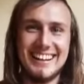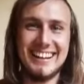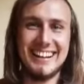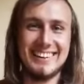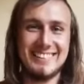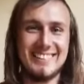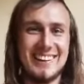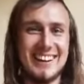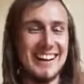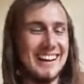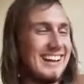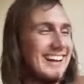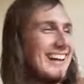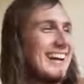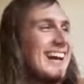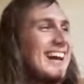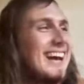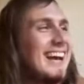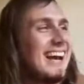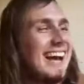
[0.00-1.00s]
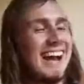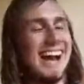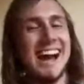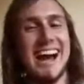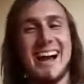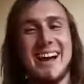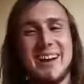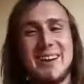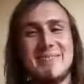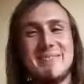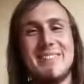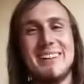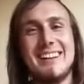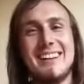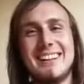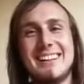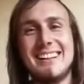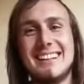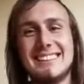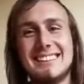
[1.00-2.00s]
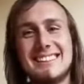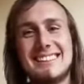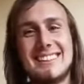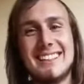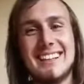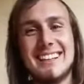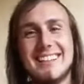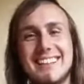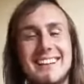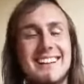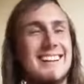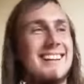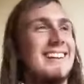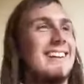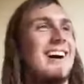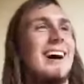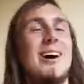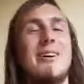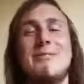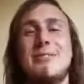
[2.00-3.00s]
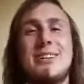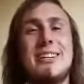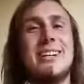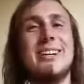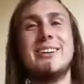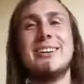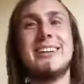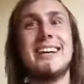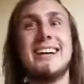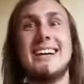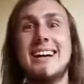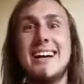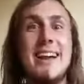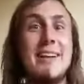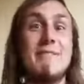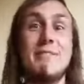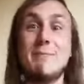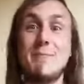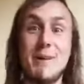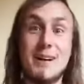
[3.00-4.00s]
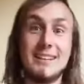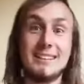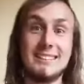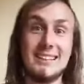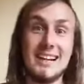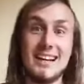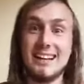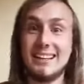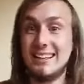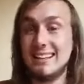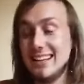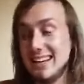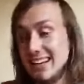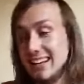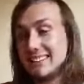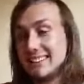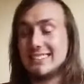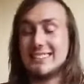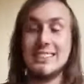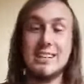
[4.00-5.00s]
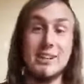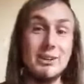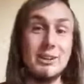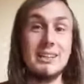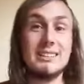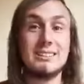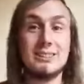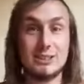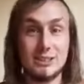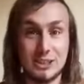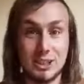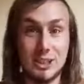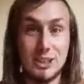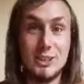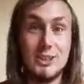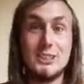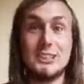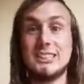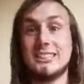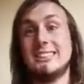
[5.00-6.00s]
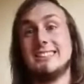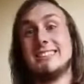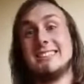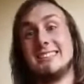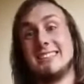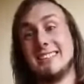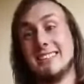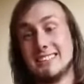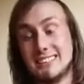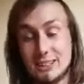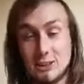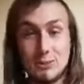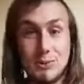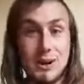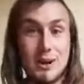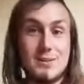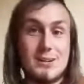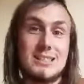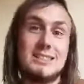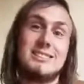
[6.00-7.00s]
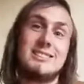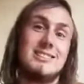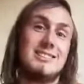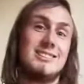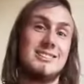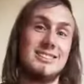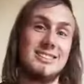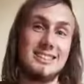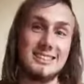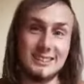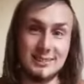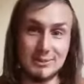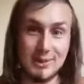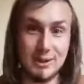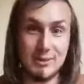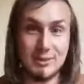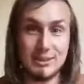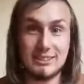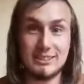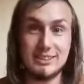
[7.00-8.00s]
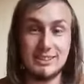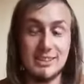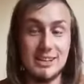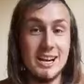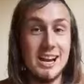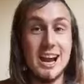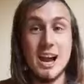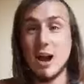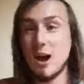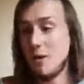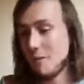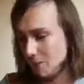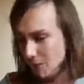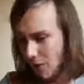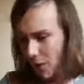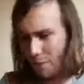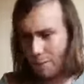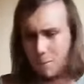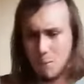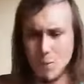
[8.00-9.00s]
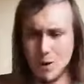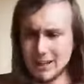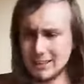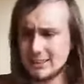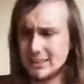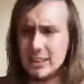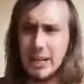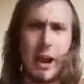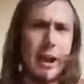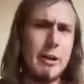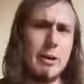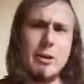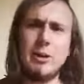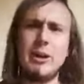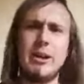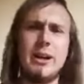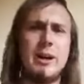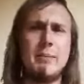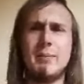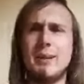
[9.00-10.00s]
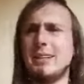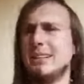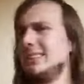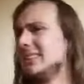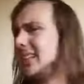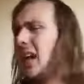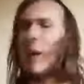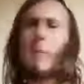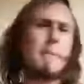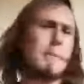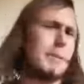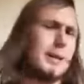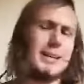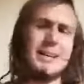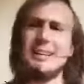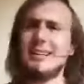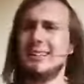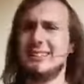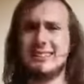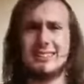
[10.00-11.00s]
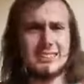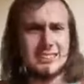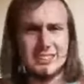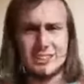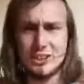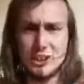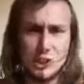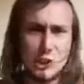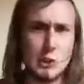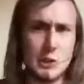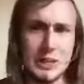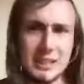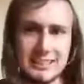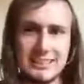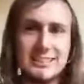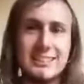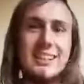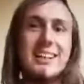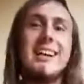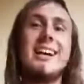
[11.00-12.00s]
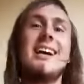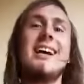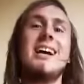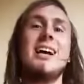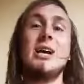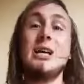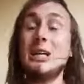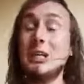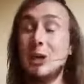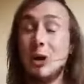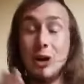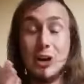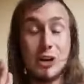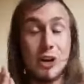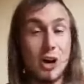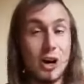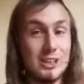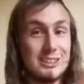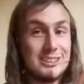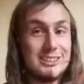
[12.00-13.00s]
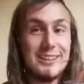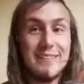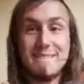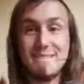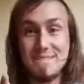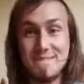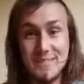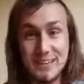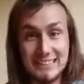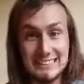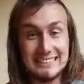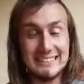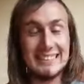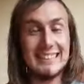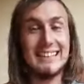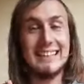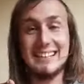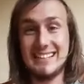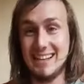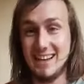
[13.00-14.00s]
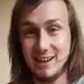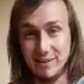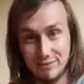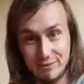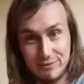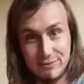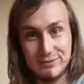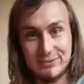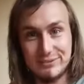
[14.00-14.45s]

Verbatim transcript: okay? Um, this, uh, over New Year, everybody's like, yes, New Year's resolutions. This is what I want to do, this is what I want to do from 1 January I'm gonna jump in and just do it. You're not fit enough.